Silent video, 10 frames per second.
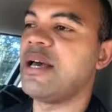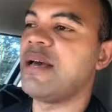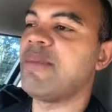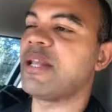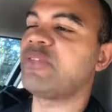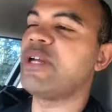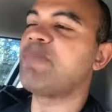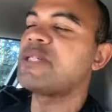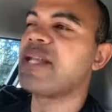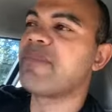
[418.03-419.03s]
About
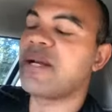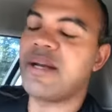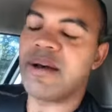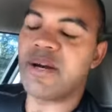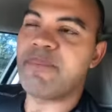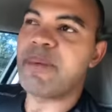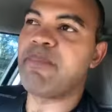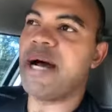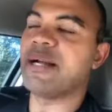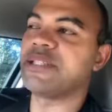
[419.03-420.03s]
3% are going to be
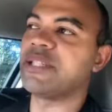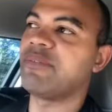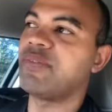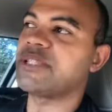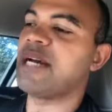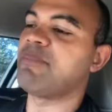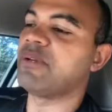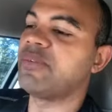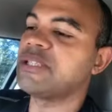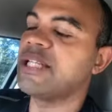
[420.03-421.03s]
buyers. So, for example,
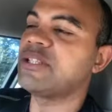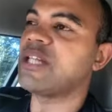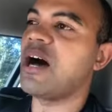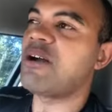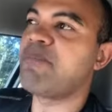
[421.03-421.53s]
if let's say there's 100